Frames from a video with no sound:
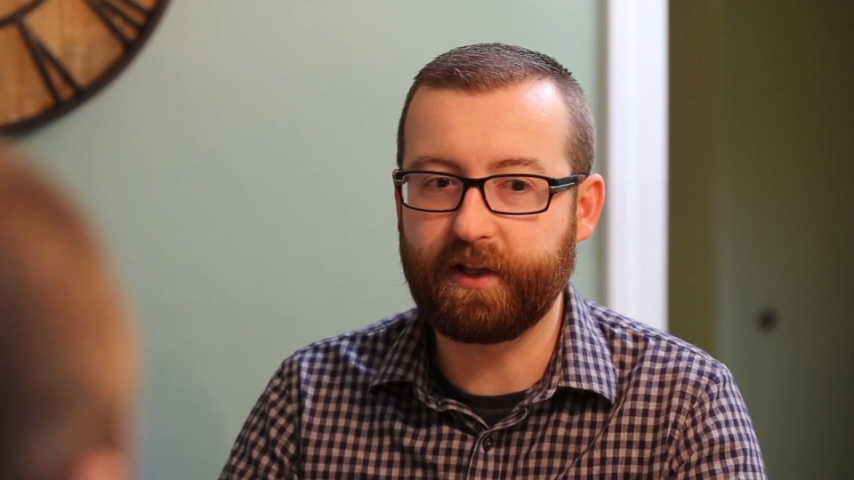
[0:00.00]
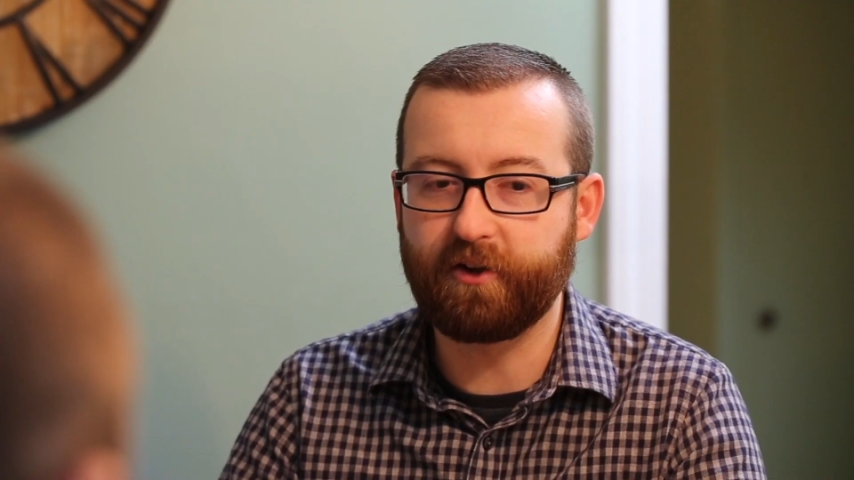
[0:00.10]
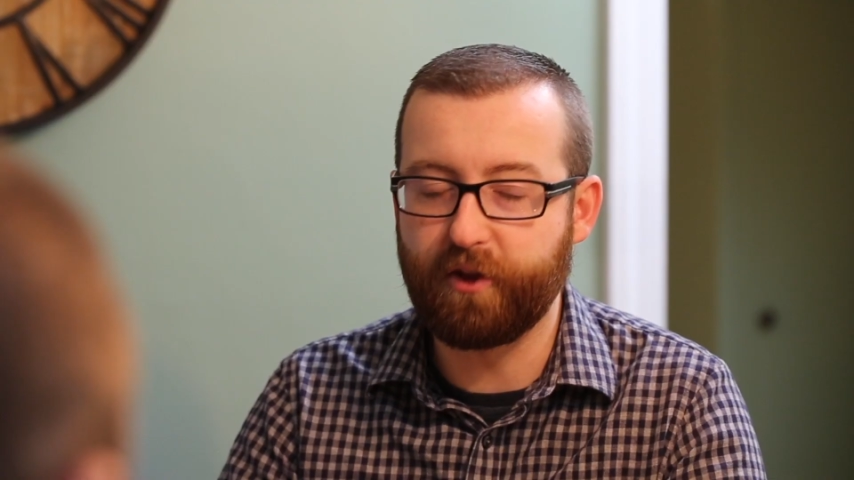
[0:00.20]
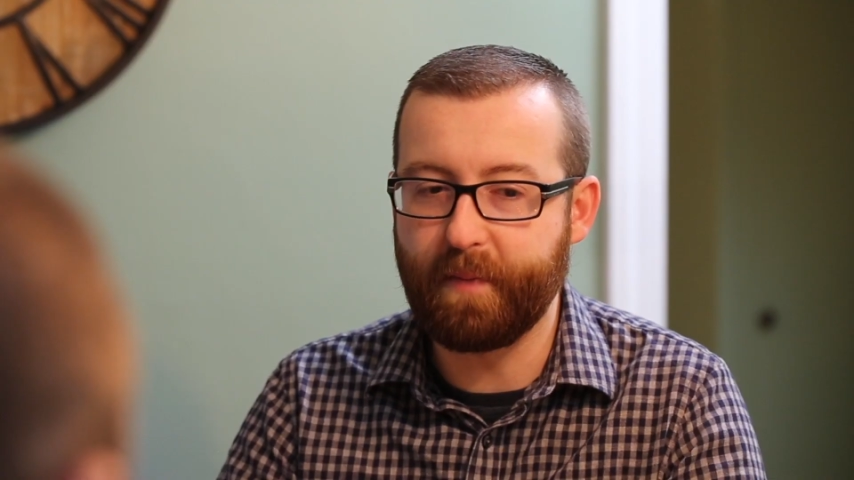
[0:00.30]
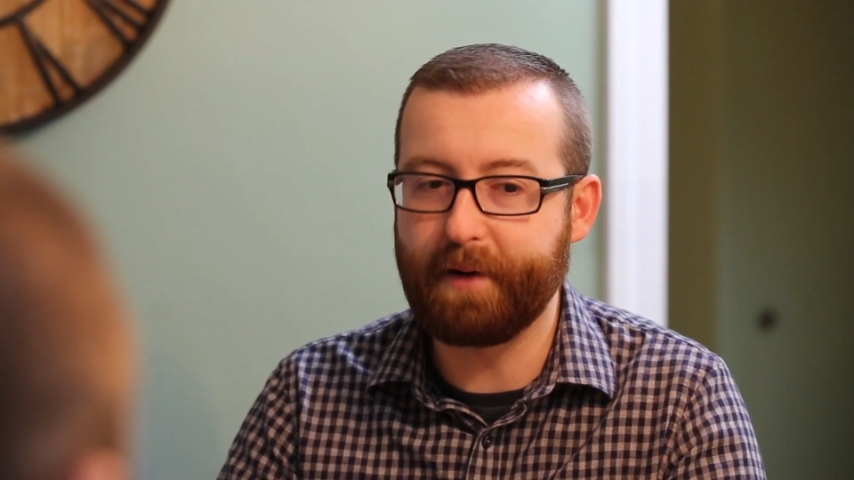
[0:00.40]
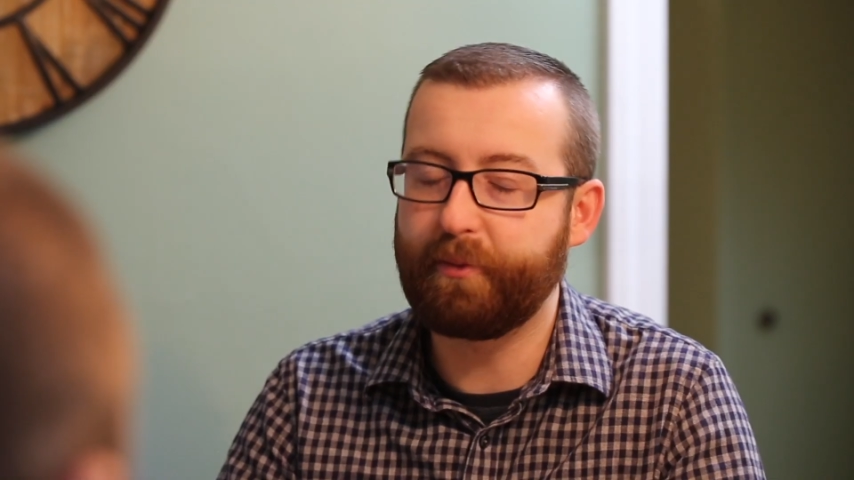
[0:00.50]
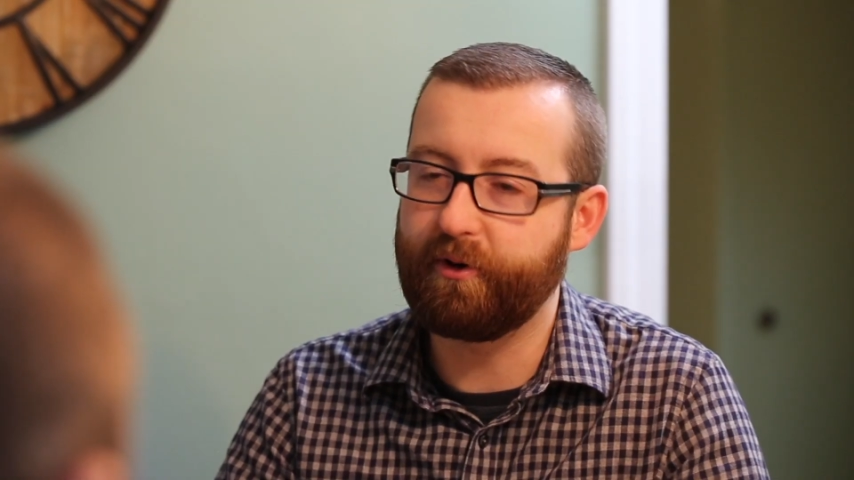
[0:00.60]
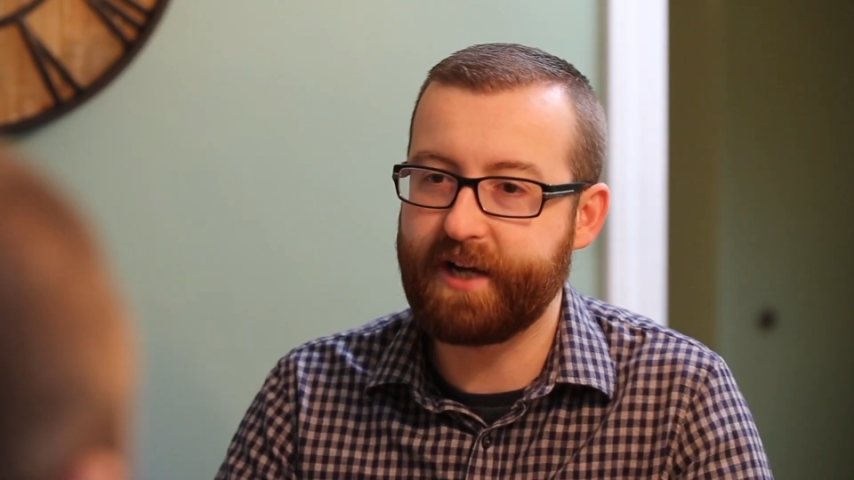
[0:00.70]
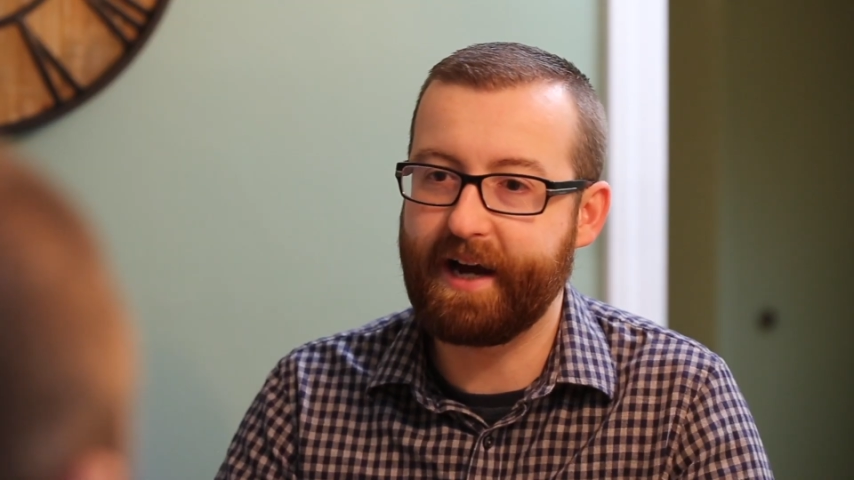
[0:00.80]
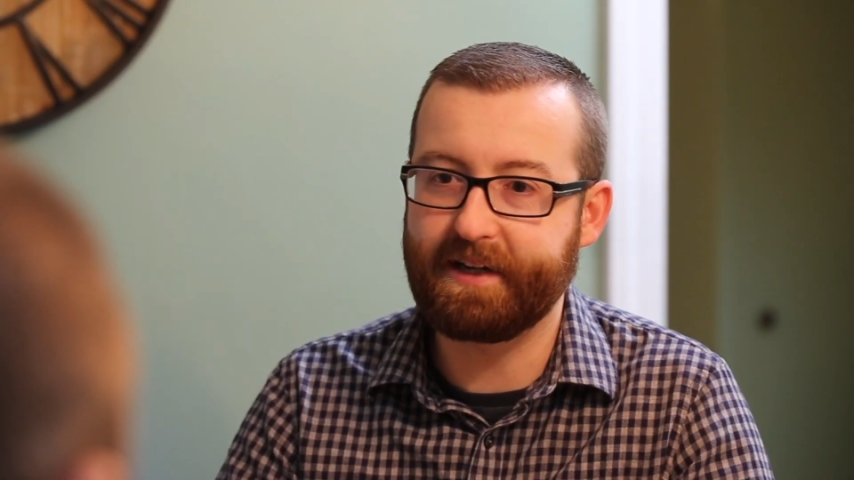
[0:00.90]
they're the main
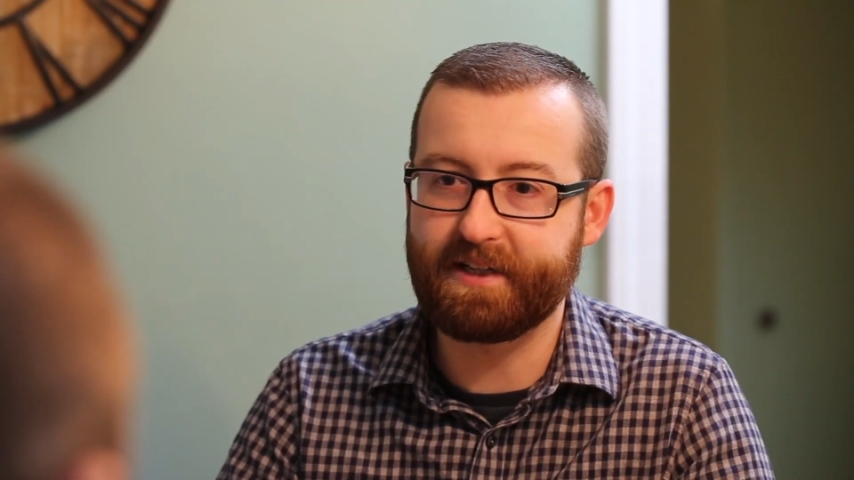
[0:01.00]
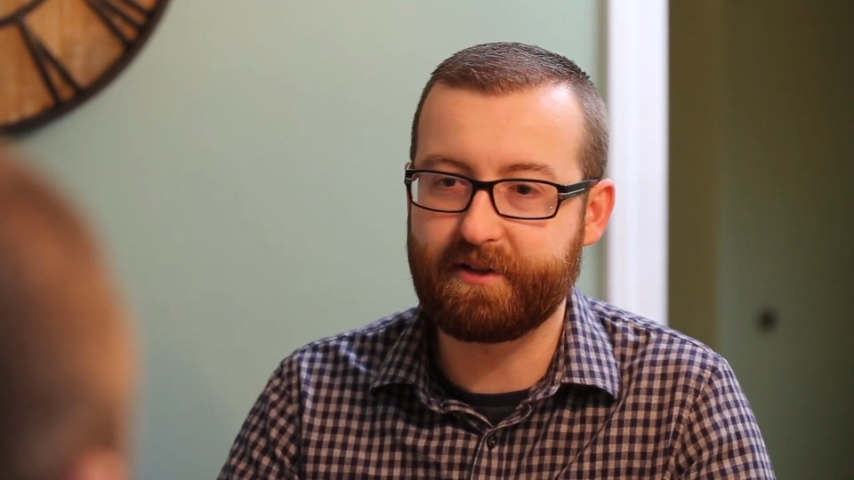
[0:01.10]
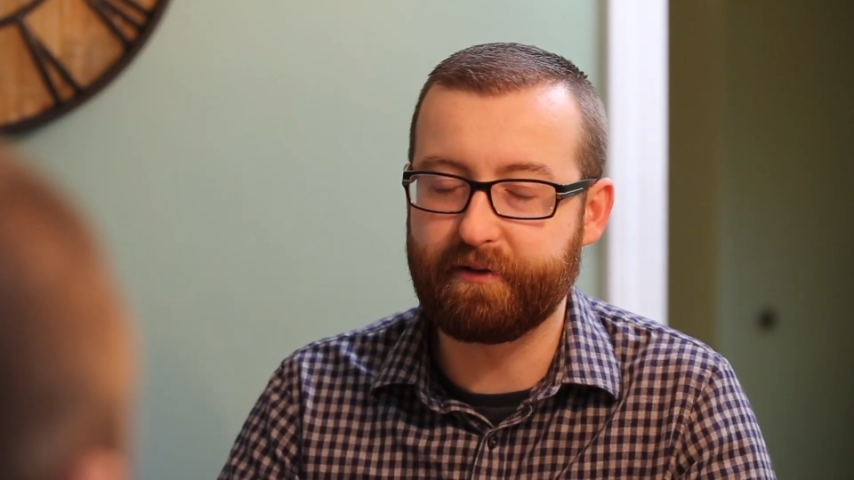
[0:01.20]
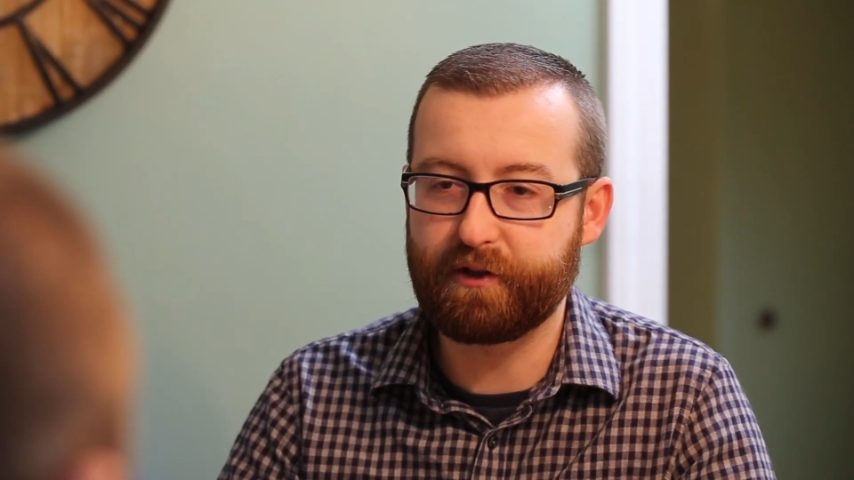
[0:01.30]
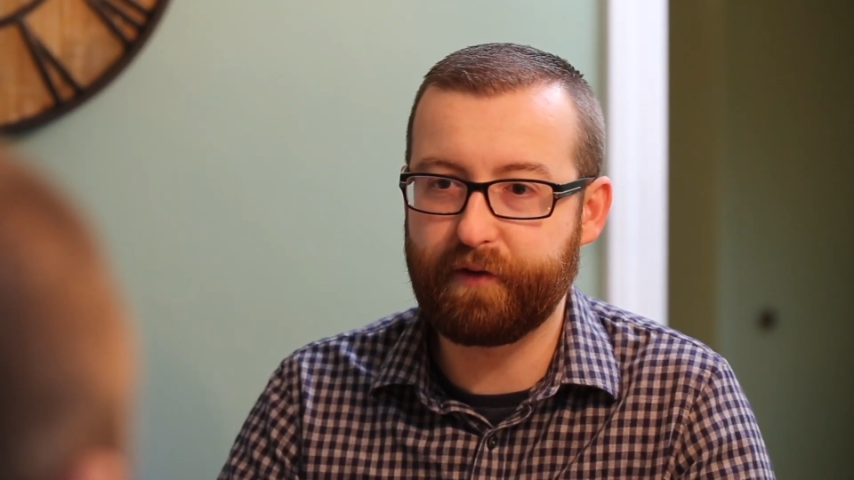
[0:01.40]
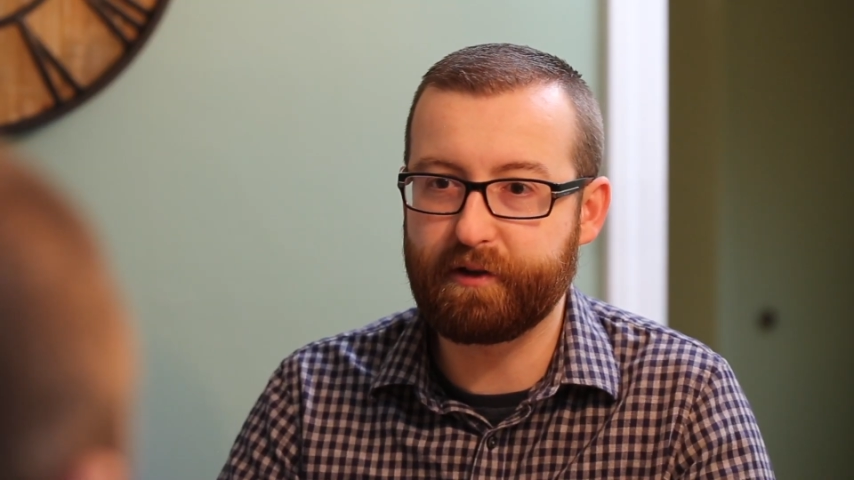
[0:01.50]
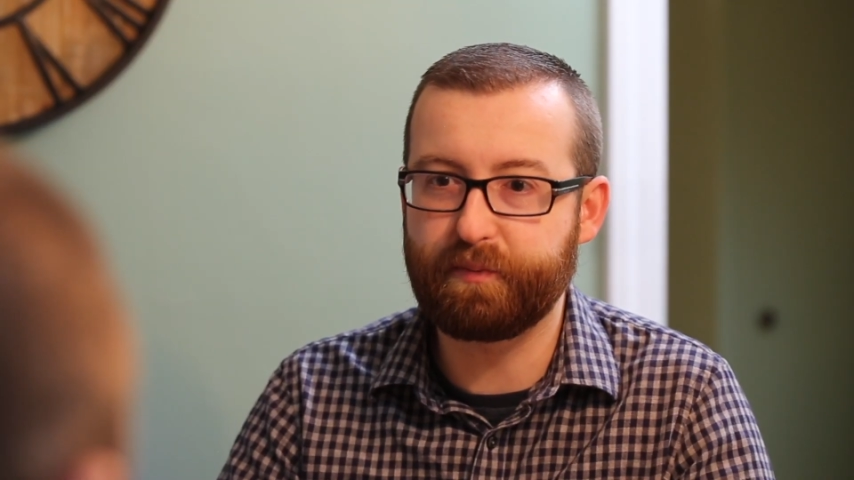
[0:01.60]
protagonists of those films,